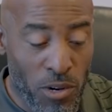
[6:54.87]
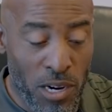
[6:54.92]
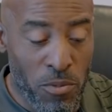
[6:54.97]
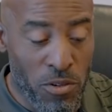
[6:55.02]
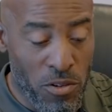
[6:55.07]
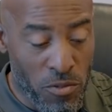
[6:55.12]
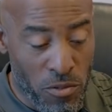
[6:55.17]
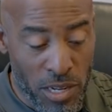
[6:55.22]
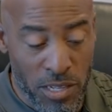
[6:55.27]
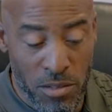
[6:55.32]
were
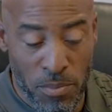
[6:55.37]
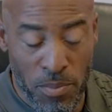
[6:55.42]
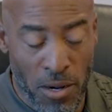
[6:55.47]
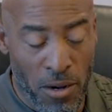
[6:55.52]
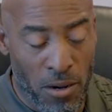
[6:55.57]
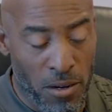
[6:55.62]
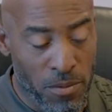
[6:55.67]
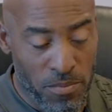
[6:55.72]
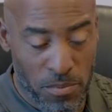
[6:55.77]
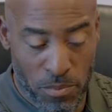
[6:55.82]
able to run the
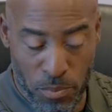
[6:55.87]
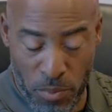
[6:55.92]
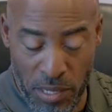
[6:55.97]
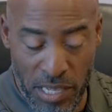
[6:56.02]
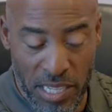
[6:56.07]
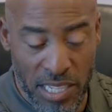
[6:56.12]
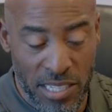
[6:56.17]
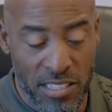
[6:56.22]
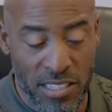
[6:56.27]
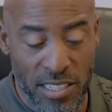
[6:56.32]
ball
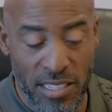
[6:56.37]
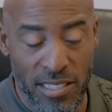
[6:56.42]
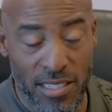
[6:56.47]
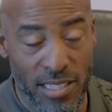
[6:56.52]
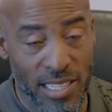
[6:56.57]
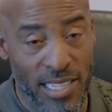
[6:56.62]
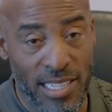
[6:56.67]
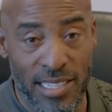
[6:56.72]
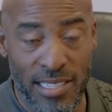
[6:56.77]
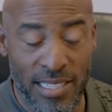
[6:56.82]
pretty
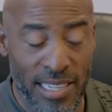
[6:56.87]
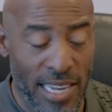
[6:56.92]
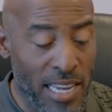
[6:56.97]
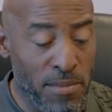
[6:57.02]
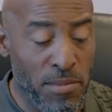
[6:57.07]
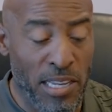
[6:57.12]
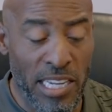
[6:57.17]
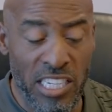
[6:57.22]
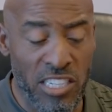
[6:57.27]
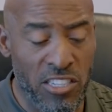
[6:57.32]
consistently in this
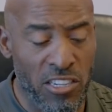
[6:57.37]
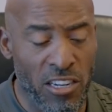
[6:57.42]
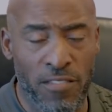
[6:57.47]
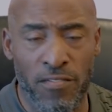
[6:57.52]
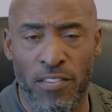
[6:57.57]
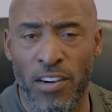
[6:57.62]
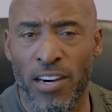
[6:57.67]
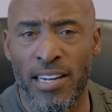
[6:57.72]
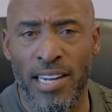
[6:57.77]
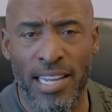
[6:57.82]
game. Ke'Shawn
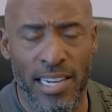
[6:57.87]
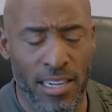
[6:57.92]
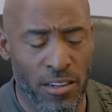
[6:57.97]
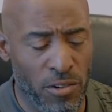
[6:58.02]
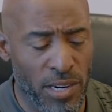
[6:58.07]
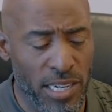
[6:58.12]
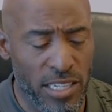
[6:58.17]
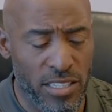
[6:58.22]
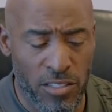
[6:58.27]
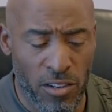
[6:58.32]
Vaughn had a
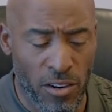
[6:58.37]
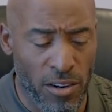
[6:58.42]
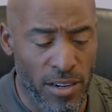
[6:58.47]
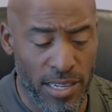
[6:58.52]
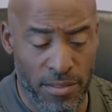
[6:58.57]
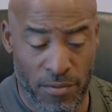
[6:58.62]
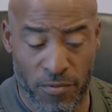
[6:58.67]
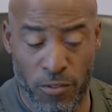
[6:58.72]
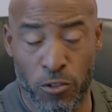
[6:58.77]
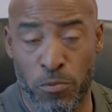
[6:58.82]
great start.
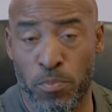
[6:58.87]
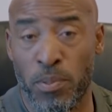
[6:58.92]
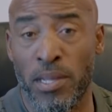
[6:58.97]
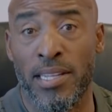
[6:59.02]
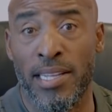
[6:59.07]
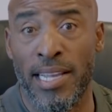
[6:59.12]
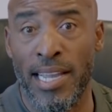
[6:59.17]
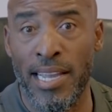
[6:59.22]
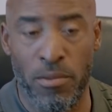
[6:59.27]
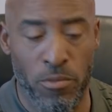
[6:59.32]
The first play of
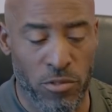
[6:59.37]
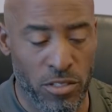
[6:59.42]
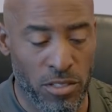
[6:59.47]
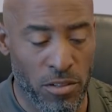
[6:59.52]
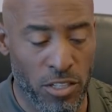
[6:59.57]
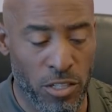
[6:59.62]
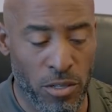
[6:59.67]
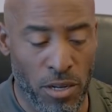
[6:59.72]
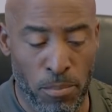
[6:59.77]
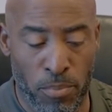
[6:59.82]
the game was
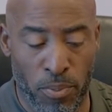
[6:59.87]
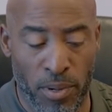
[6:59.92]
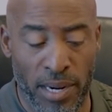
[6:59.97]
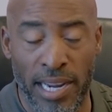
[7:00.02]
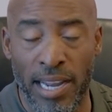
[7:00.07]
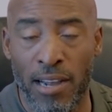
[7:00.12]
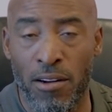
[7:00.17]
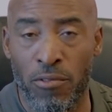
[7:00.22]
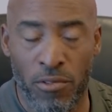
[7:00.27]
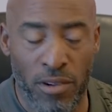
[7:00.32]
a, a
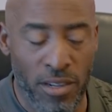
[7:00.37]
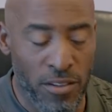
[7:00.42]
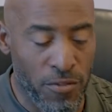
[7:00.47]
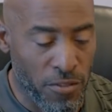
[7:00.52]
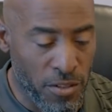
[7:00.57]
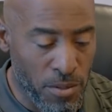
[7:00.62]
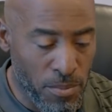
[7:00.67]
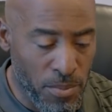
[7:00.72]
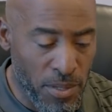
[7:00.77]
breakout run for the